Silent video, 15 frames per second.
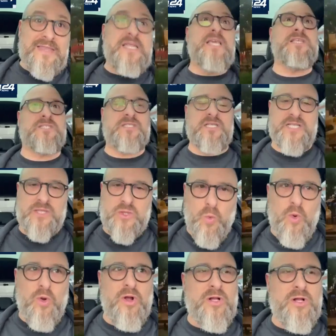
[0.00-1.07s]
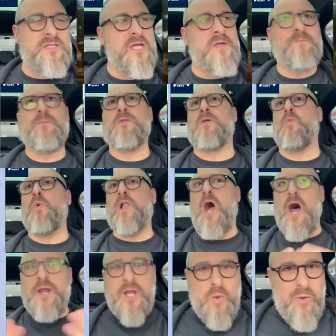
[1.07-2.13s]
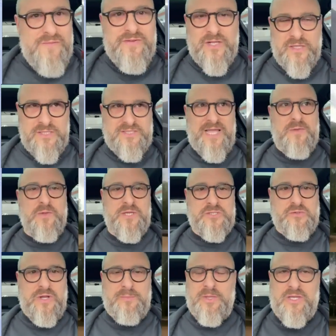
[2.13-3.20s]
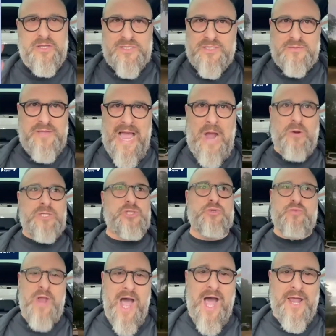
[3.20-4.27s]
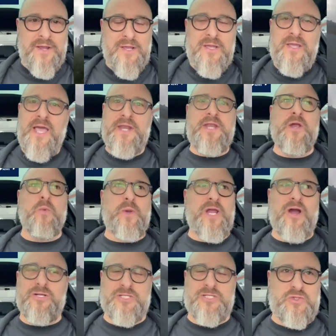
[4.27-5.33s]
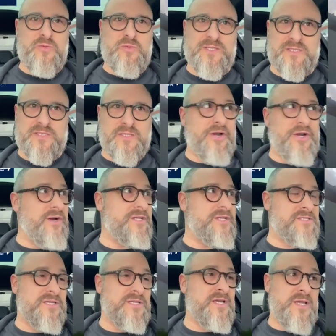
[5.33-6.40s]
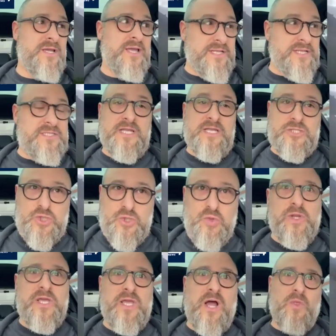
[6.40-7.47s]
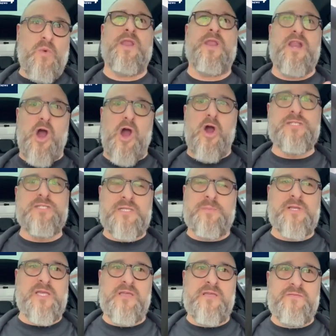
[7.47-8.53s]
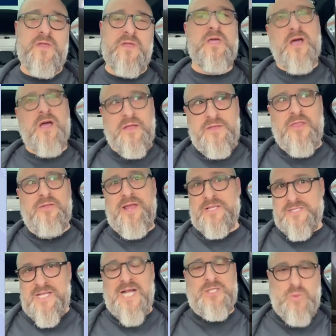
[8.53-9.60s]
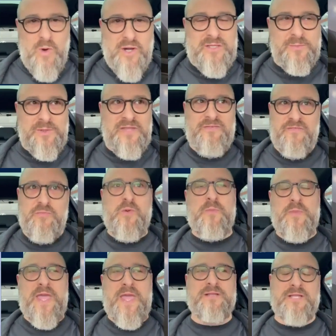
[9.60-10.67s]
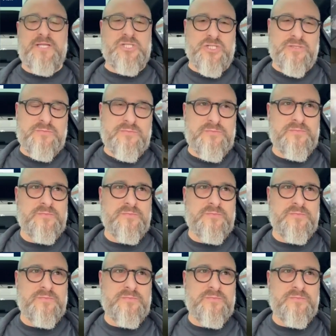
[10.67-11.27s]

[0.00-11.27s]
at least is that the world will unequivocally stand with Israel, because how could you not? And here we are just 2 months later, and it's truly, on the one hand, hard to believe. On the other hand, it's not too hard to believe if you've been paying attention.